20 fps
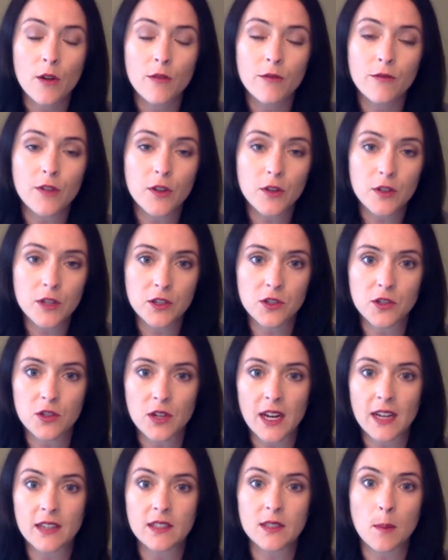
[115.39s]
Food and
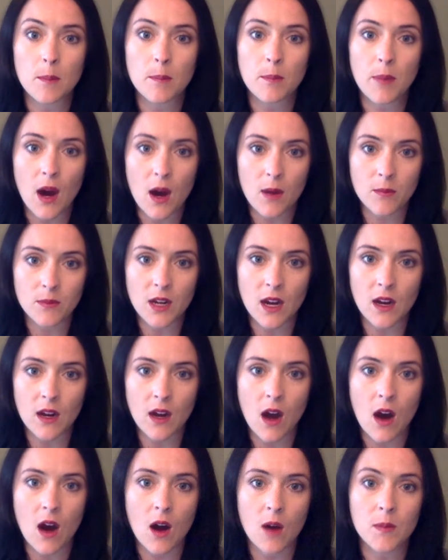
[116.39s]
drinks,
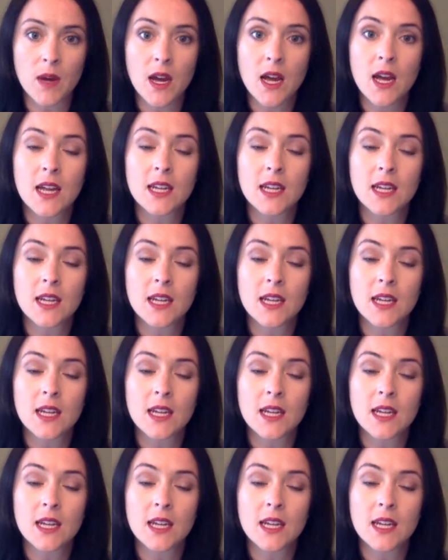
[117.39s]
bomb.com.